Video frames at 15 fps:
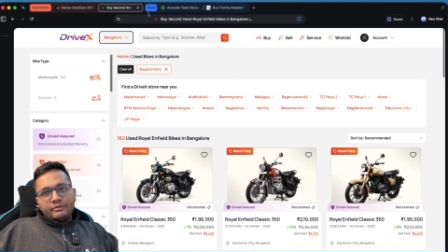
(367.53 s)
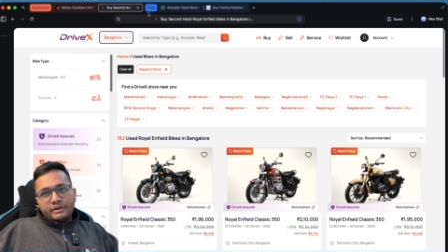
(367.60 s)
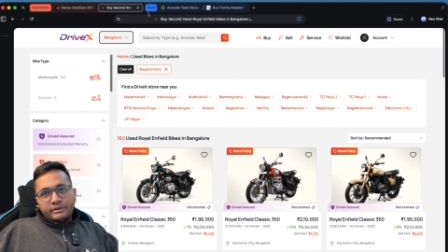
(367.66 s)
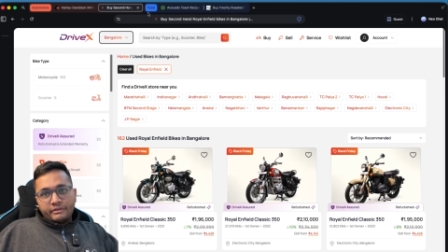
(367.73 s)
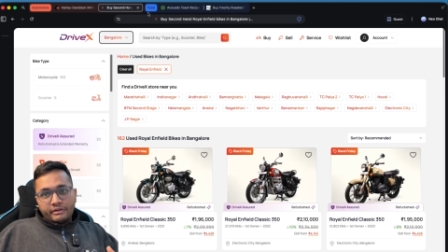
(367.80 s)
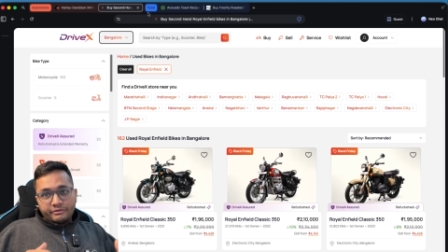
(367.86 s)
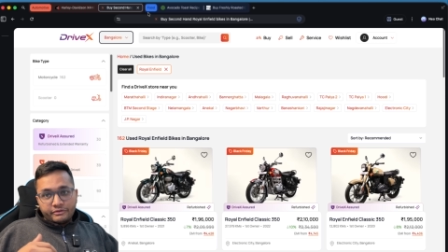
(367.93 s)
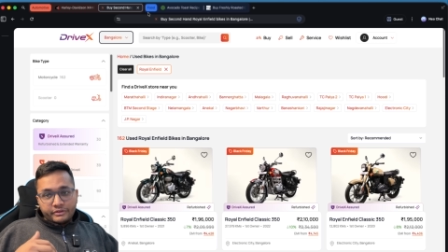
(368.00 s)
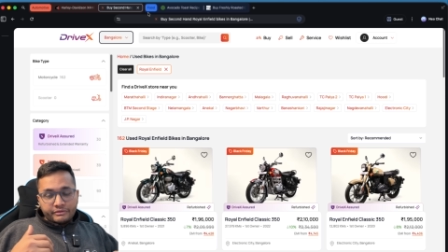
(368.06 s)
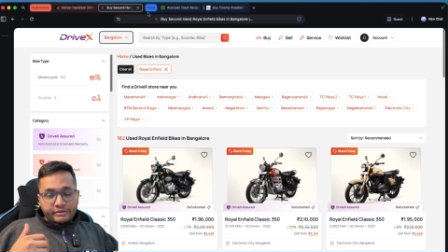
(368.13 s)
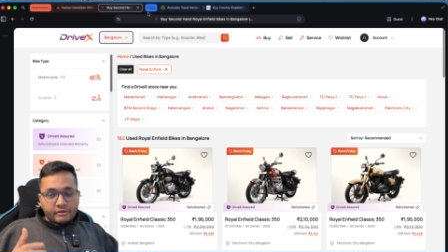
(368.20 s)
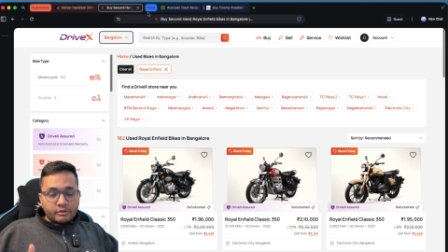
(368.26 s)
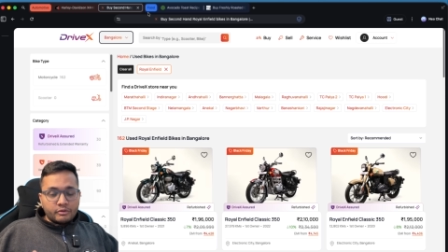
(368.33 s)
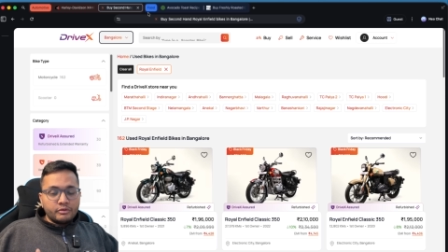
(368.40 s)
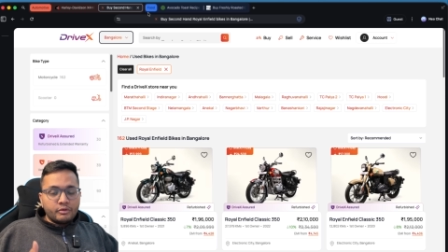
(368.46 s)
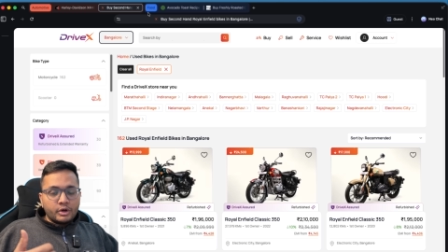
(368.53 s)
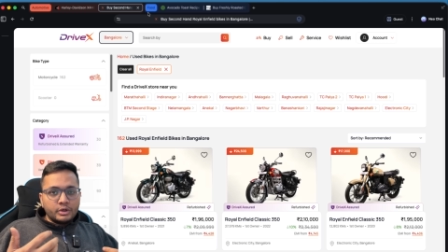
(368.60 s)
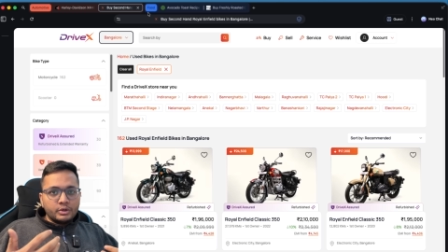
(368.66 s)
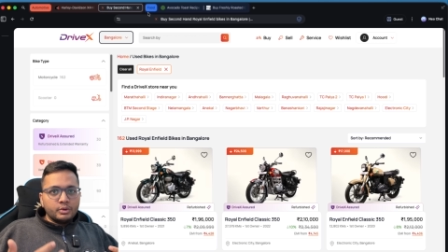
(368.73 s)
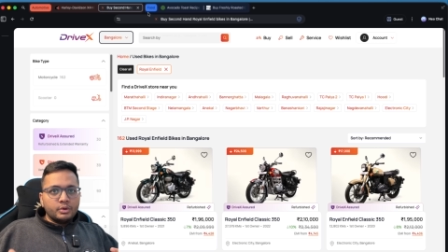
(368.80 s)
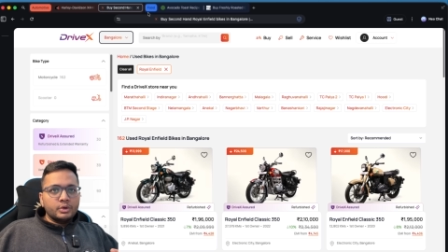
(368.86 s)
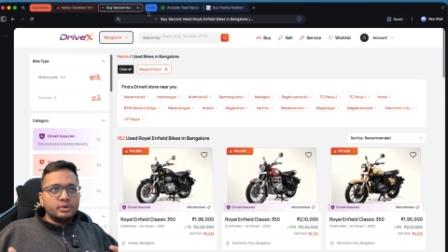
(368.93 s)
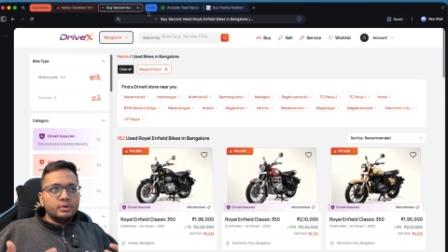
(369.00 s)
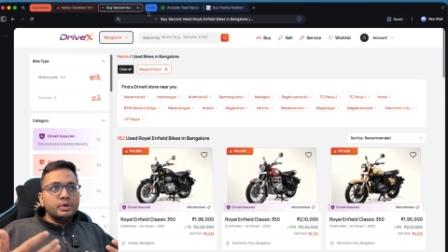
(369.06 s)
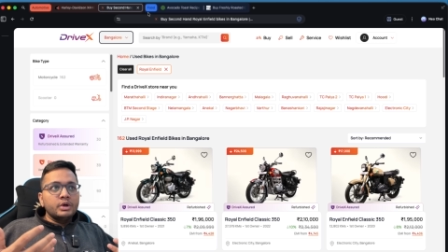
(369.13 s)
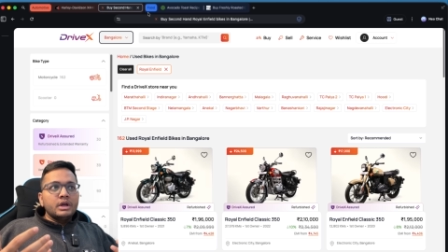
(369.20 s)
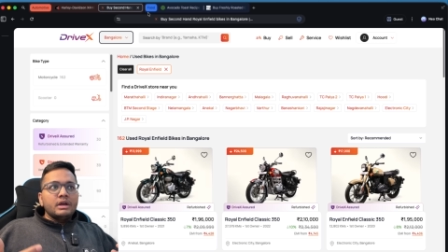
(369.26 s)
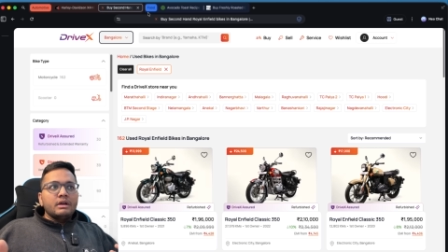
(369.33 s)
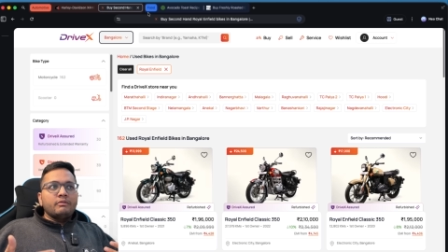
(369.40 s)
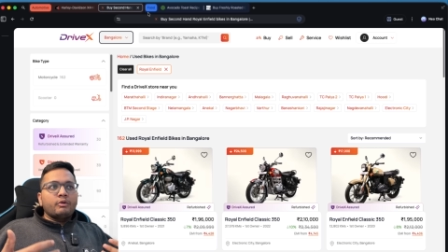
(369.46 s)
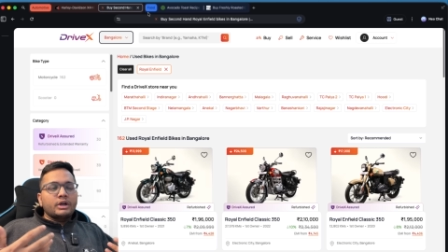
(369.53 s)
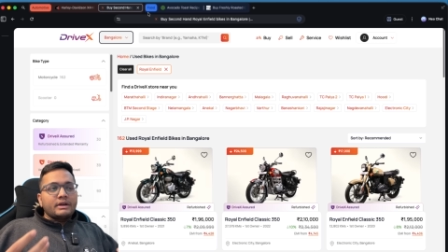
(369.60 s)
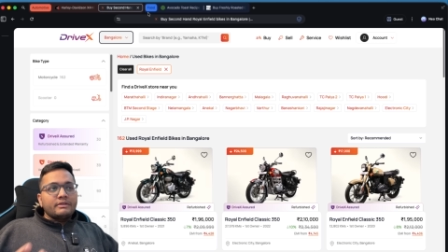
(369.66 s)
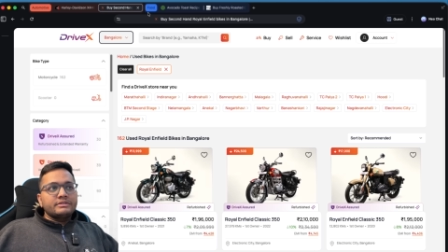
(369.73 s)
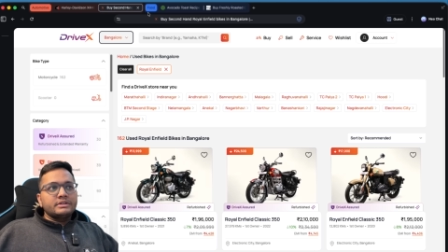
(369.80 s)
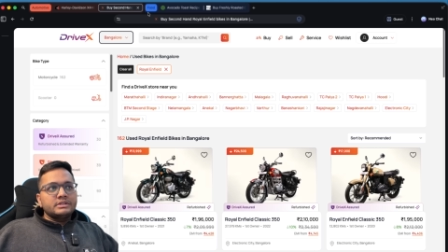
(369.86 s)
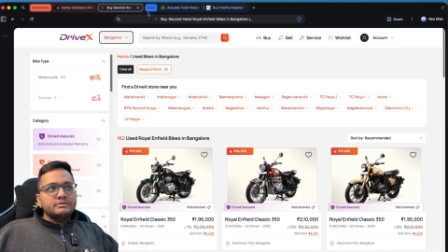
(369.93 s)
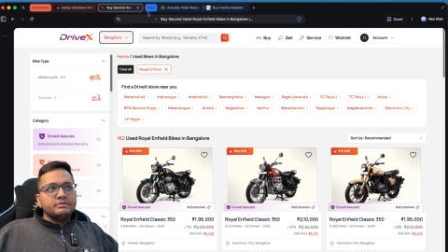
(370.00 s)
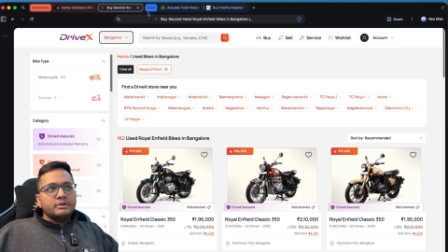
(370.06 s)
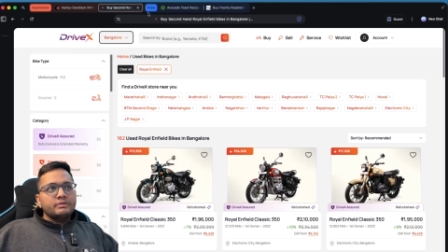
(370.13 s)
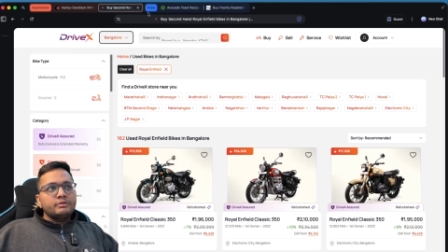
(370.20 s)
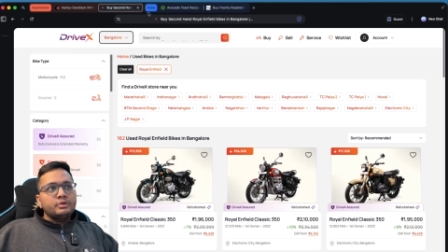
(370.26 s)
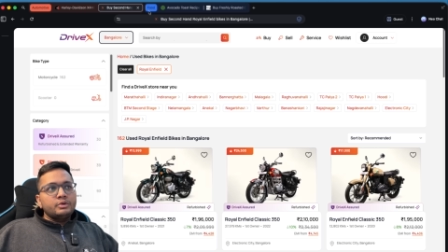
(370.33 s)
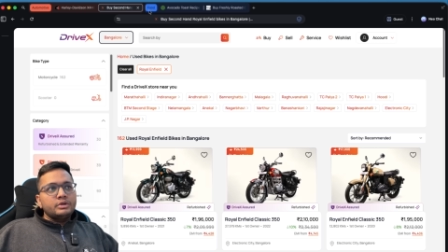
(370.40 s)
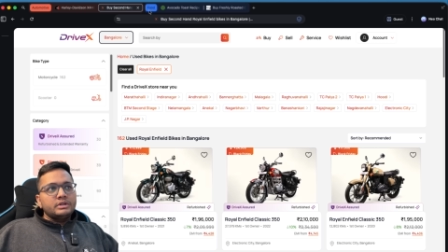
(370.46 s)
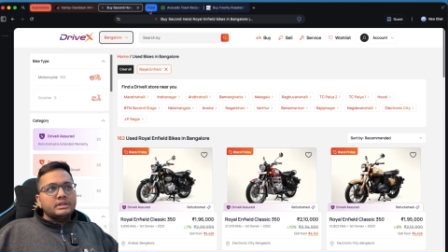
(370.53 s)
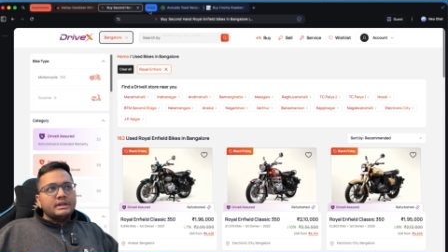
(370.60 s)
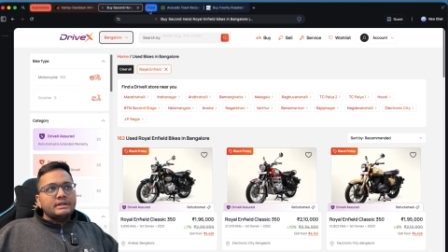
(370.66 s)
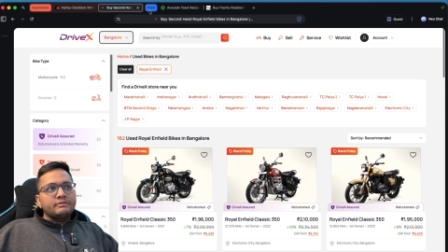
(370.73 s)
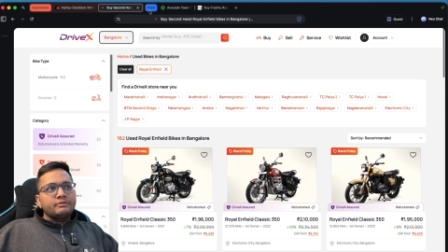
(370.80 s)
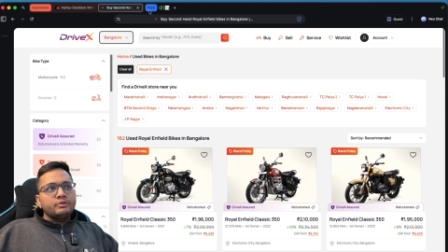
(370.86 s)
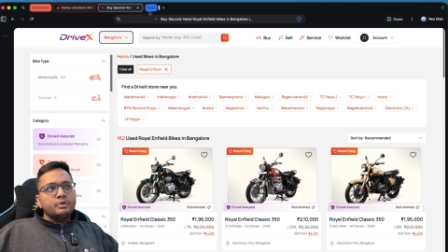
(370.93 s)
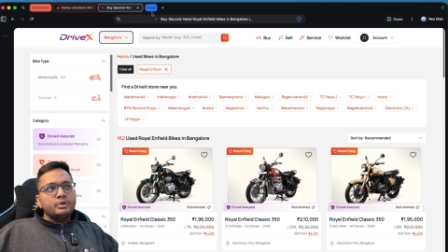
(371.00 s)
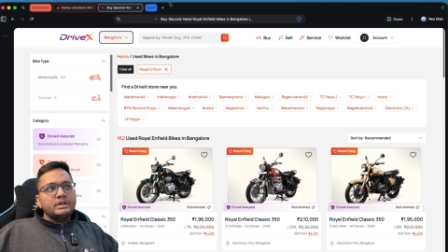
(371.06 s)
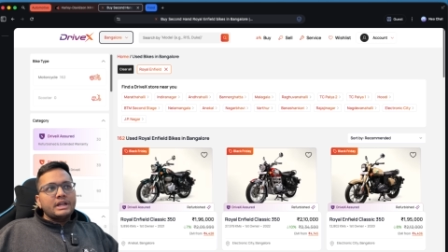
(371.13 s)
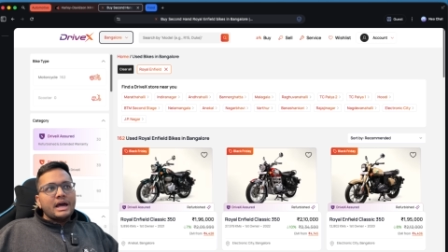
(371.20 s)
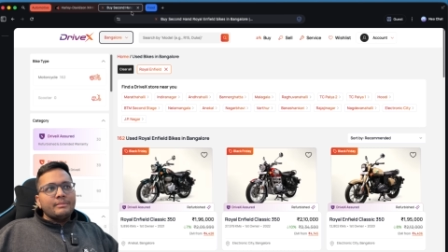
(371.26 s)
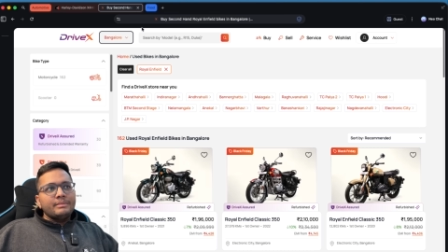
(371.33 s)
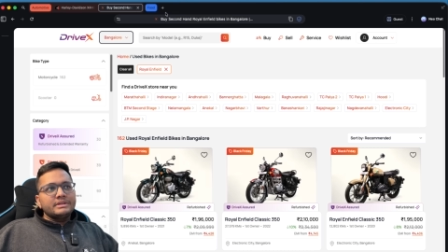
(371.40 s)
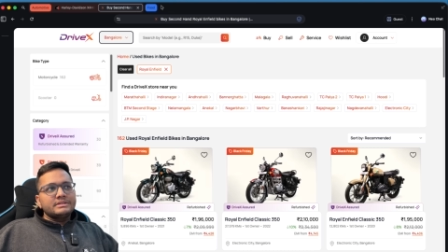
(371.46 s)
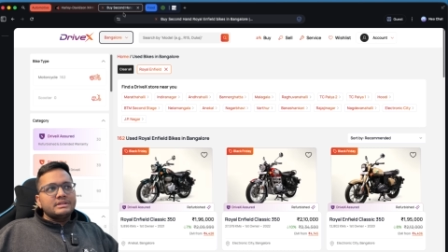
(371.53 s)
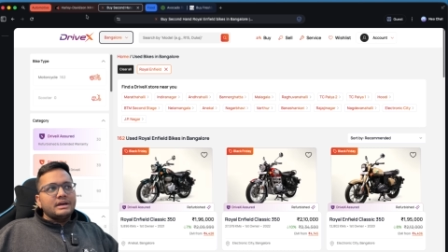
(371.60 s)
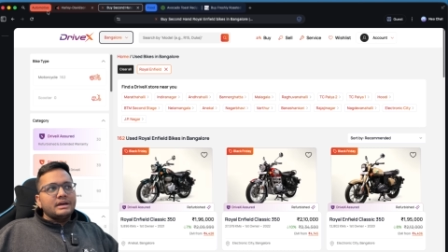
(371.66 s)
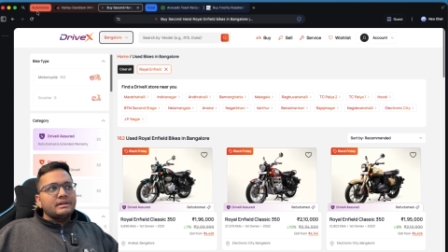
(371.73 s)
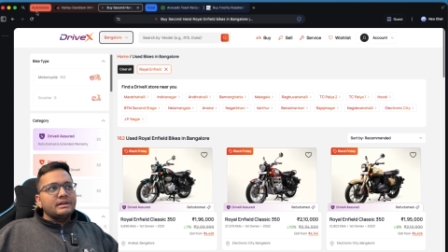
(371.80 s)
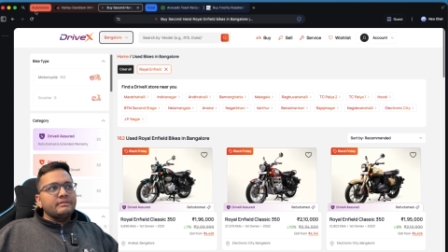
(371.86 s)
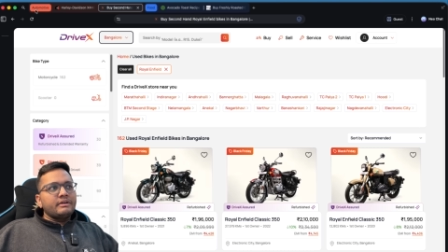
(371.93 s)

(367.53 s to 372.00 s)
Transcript: if, I, if I would want to go to what I've searched for food, that food tab is there.